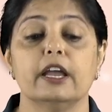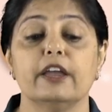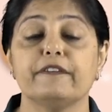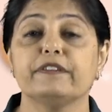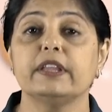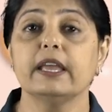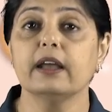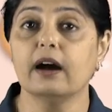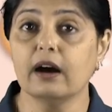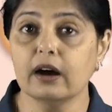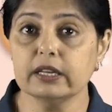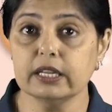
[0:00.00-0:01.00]
if they
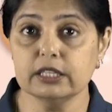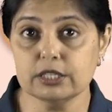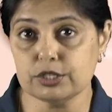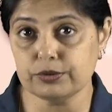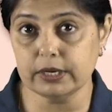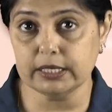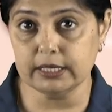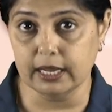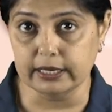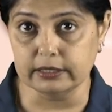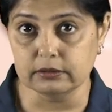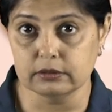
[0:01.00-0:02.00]
are in the straight
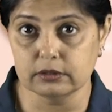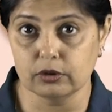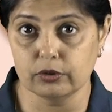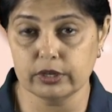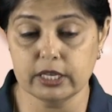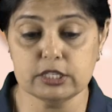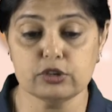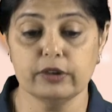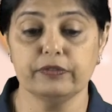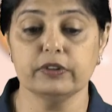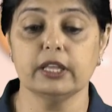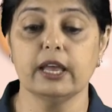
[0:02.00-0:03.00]
line. Okay, so
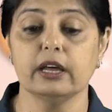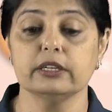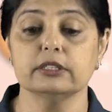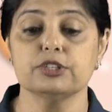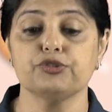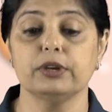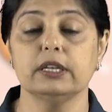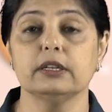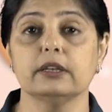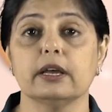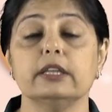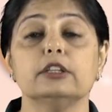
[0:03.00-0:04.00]
if they are in the
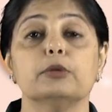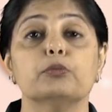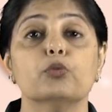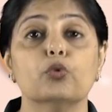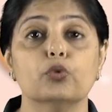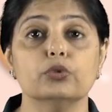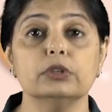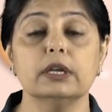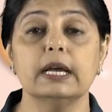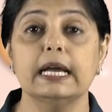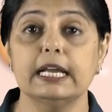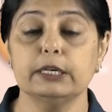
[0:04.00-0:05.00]
straight line, the moon,
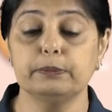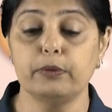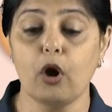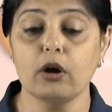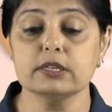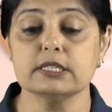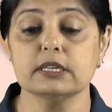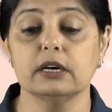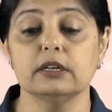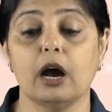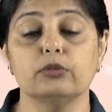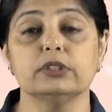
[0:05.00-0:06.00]
it blocks
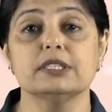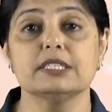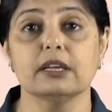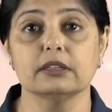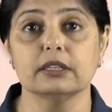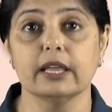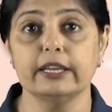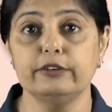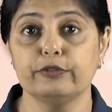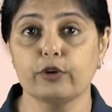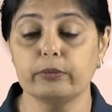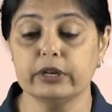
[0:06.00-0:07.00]
out the sunlight
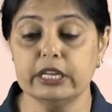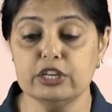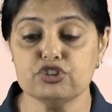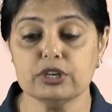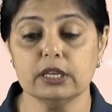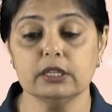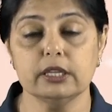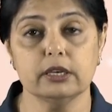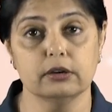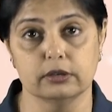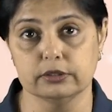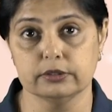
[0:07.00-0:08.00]
from reaching the
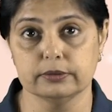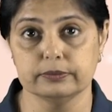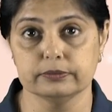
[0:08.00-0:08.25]
earth.